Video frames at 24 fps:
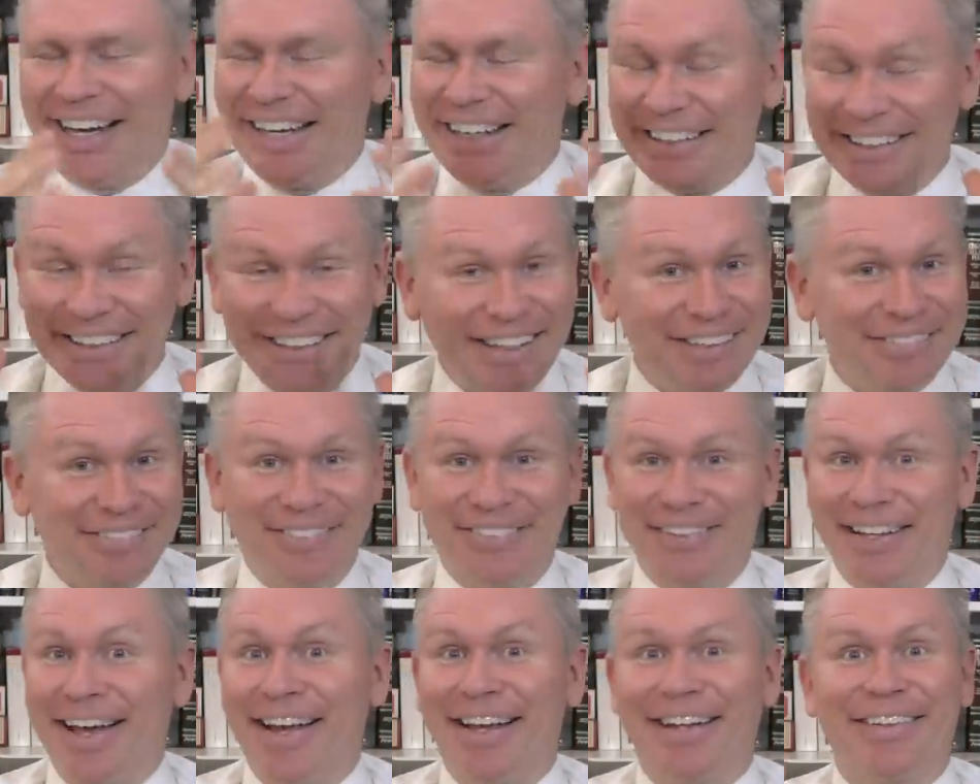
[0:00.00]
I love
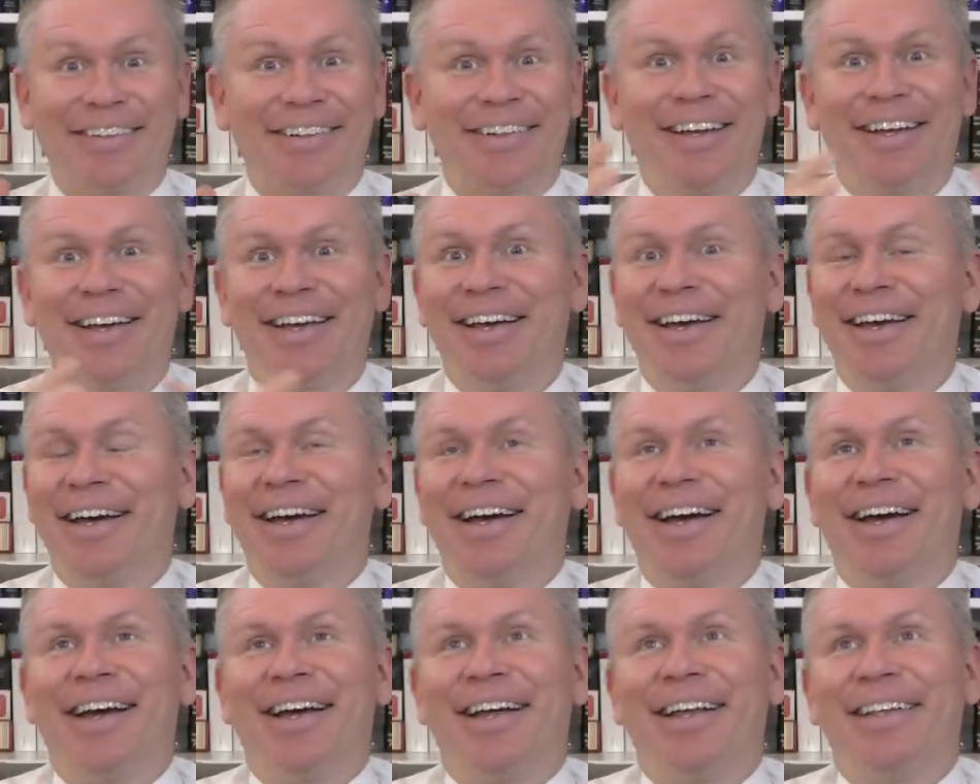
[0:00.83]
that.
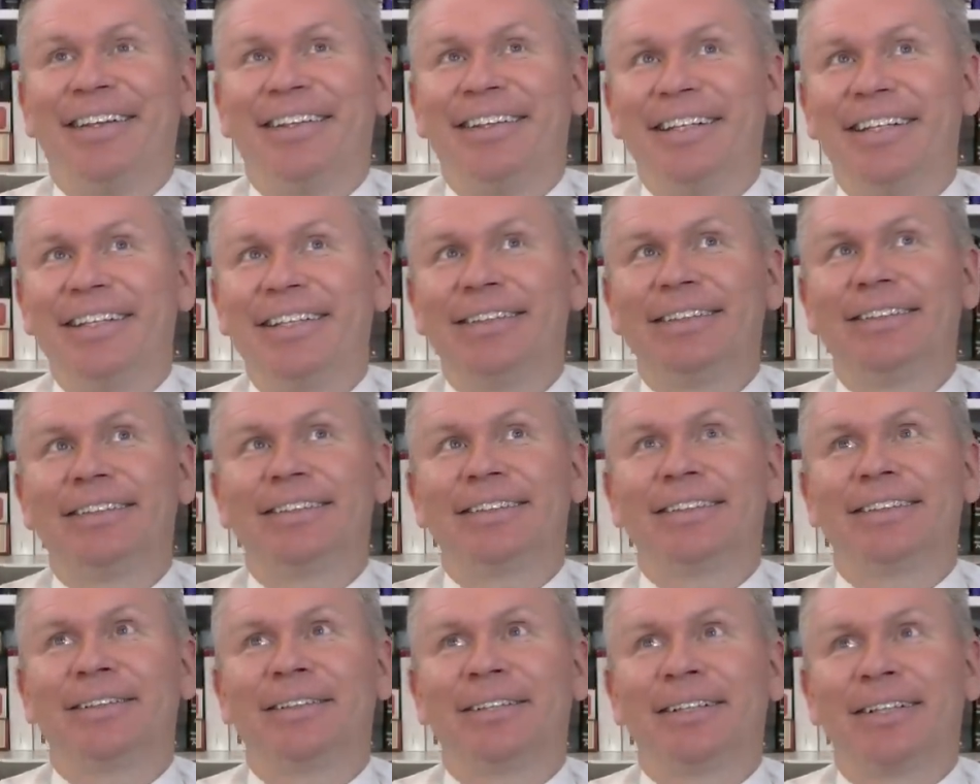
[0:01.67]

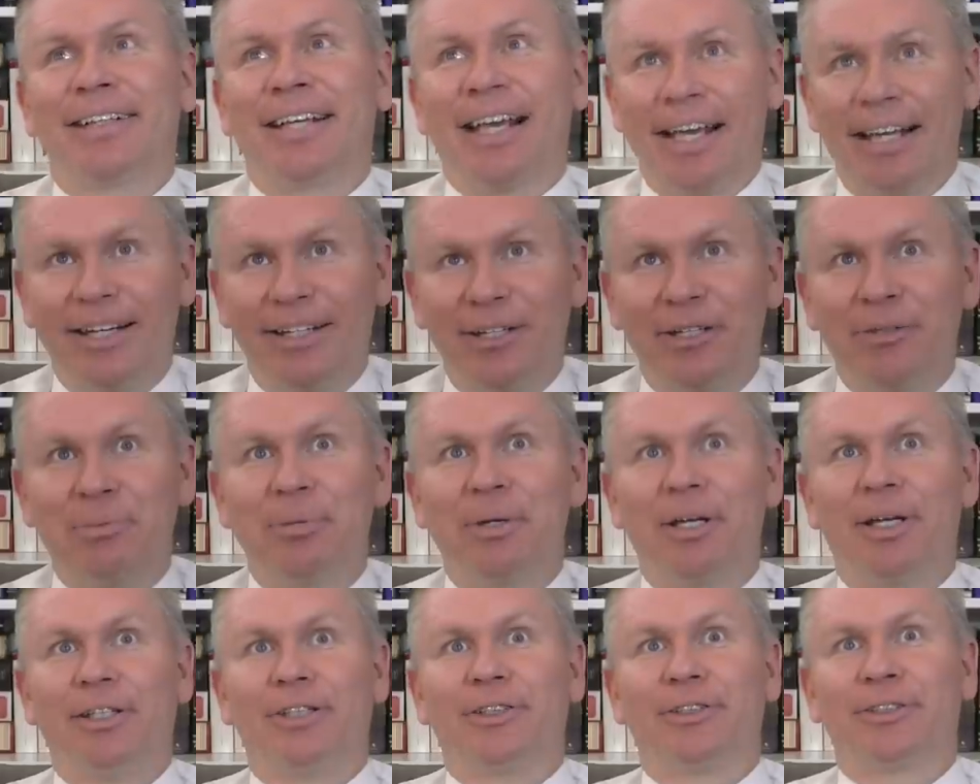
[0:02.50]
This kingdom
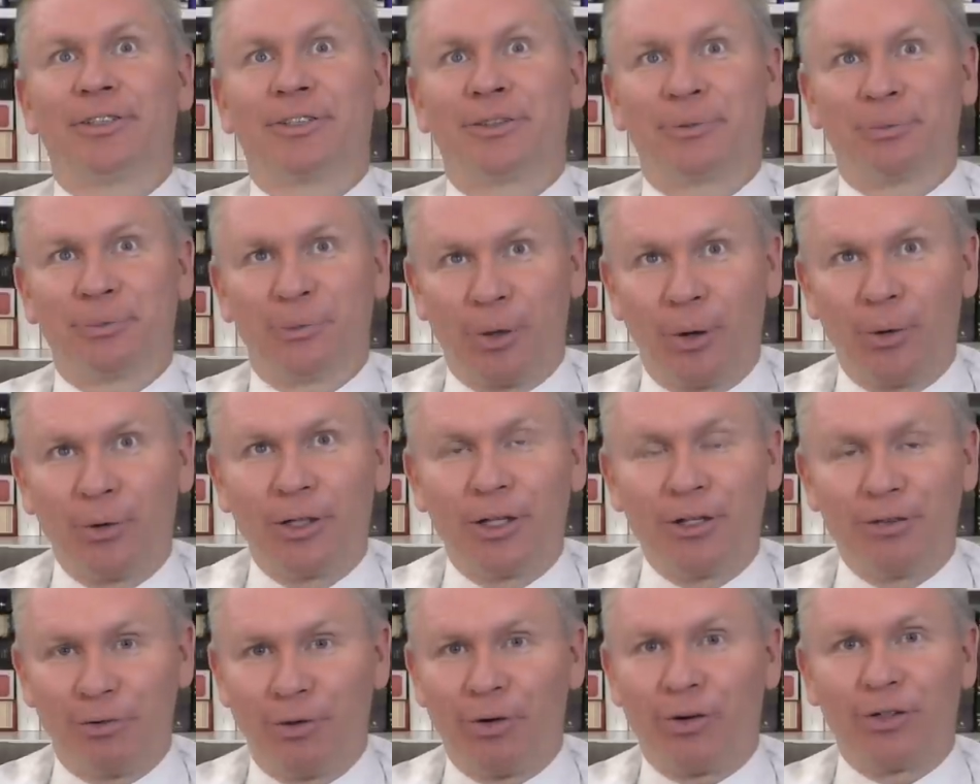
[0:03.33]
is
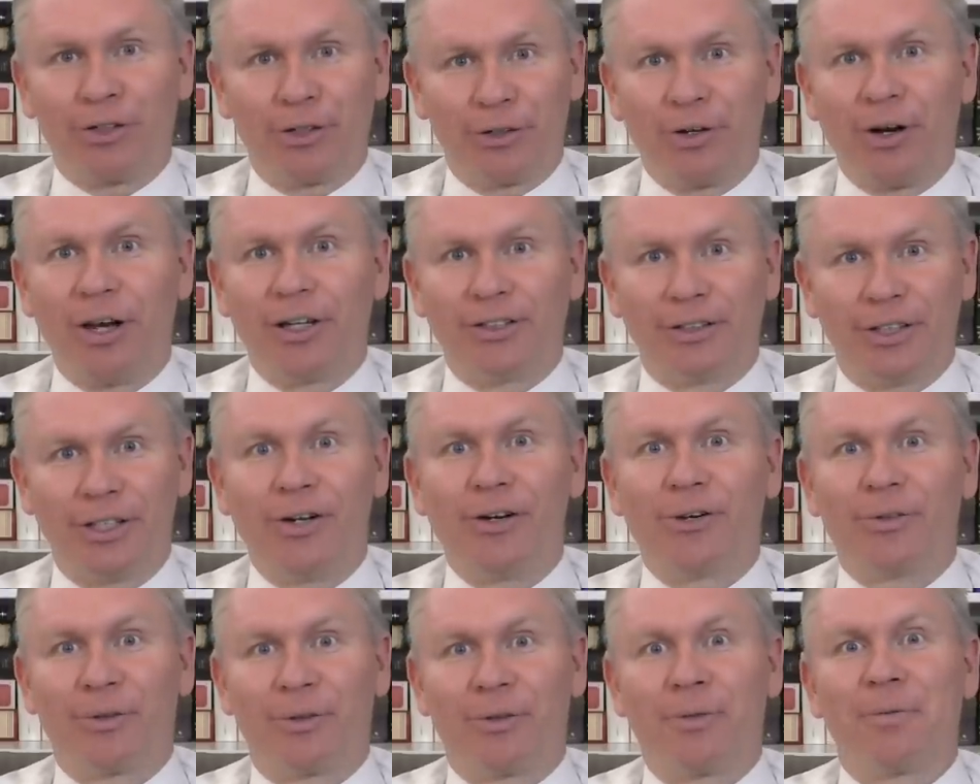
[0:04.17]
rolling forth across the
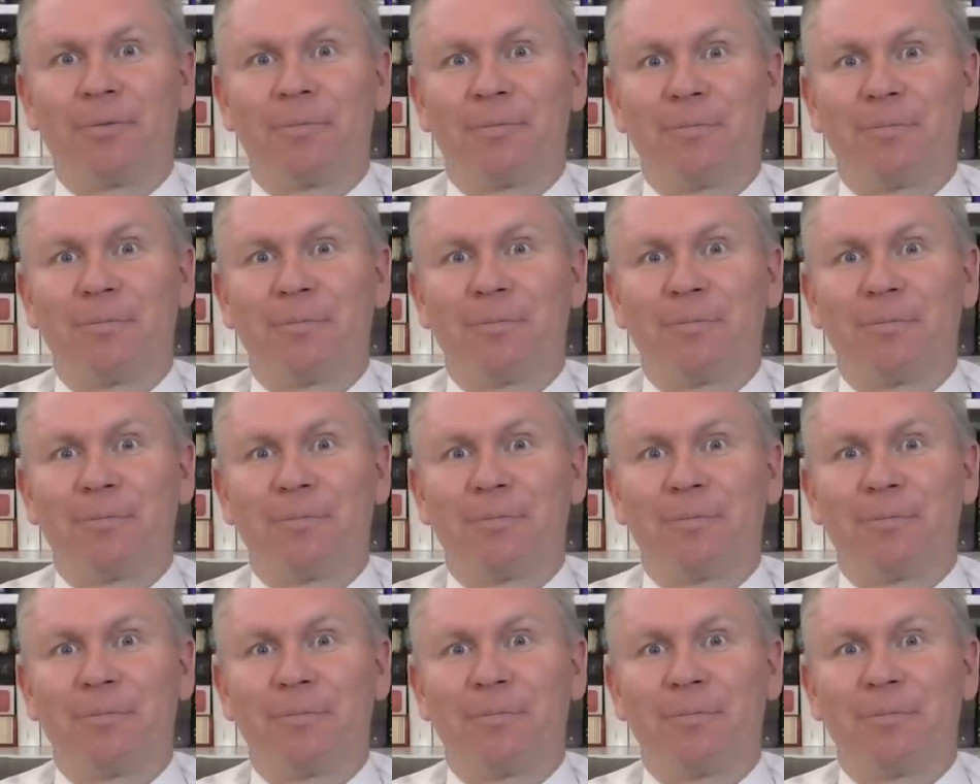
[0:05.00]
earth.